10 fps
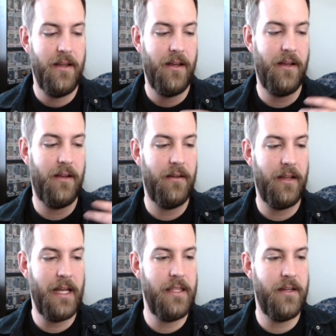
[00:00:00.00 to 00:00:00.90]

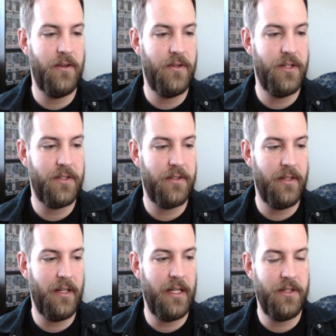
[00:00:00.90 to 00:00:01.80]
then
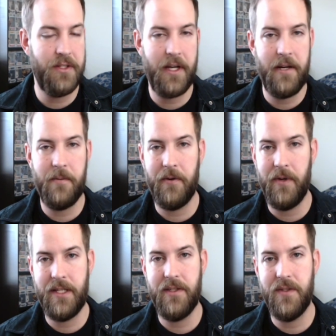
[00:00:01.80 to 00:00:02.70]
it just kind of
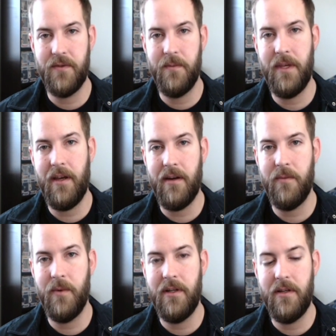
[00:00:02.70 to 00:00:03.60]
progresses from there
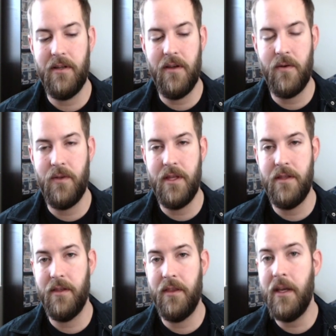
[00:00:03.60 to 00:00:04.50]
when, you know, then
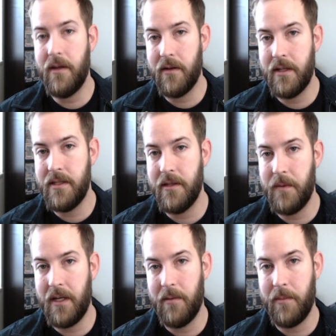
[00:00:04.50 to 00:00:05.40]
the theater ends up
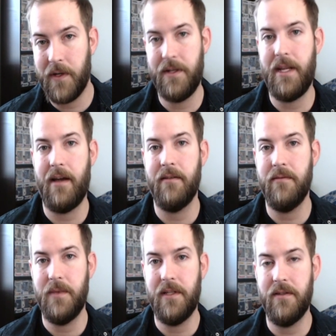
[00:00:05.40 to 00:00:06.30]
getting burned down
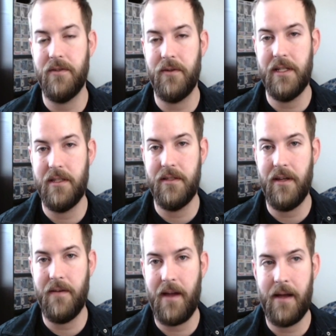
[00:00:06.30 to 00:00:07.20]
because crazy
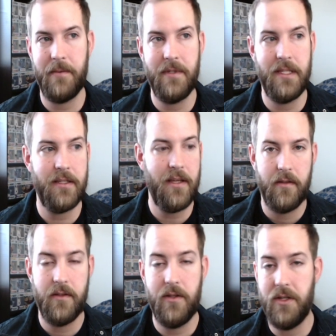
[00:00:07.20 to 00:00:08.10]
stuff happens.
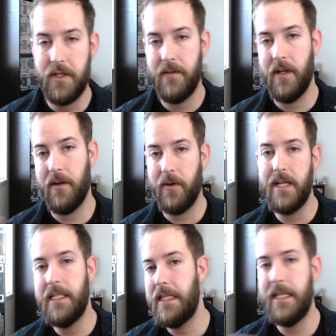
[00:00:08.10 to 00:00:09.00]
So you just have a lot of
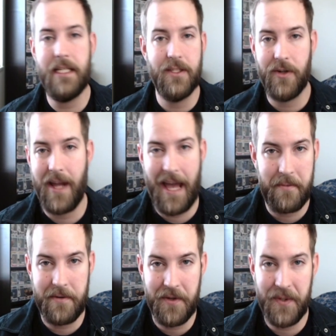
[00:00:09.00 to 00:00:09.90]
crazy things that are
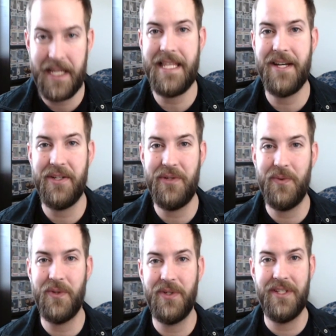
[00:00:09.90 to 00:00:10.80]
happening right there
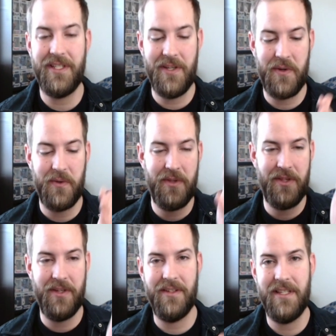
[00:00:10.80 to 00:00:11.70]
towards, you know,
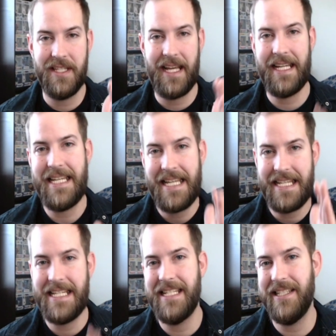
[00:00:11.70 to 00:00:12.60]
the second
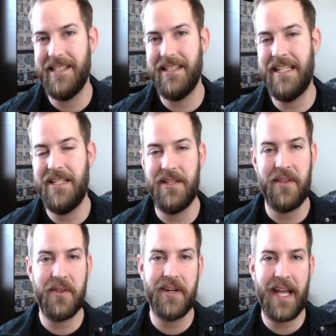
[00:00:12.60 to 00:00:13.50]
into the
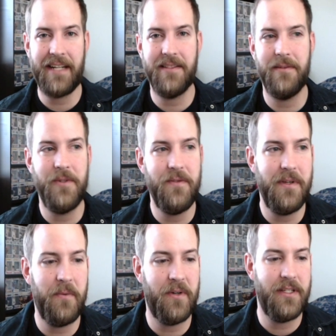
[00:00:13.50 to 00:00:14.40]
third act of the
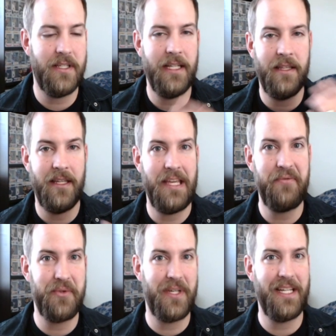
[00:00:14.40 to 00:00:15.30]
movie, where it's like the
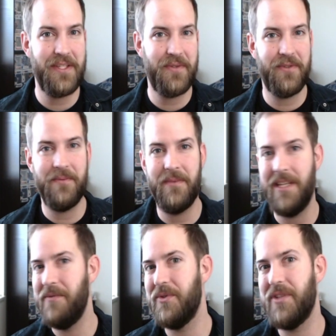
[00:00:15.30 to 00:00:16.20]
evil kiss from the
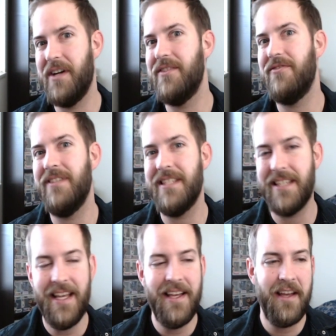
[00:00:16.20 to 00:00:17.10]
evil songstress,
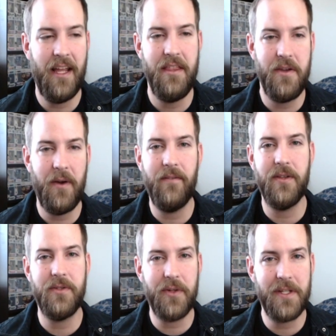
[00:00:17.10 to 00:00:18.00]
and then you have the
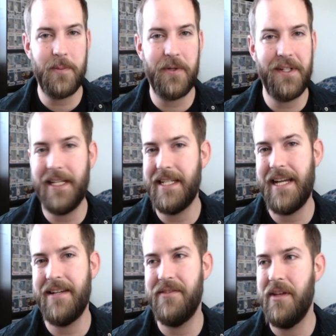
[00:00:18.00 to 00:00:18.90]
circus burning
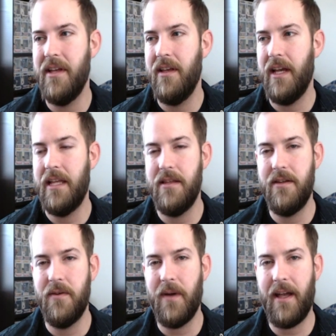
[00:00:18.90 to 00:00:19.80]
down, and
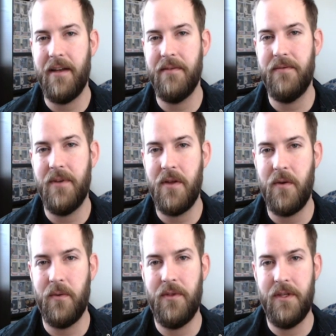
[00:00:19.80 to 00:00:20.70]
then you have, you
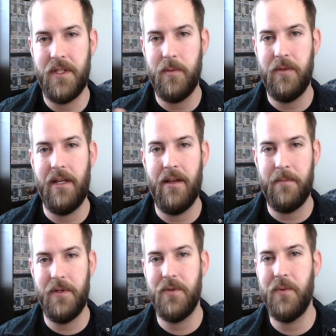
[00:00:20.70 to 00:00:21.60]
know, the split up
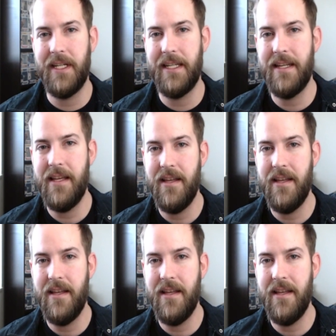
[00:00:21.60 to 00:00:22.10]
between,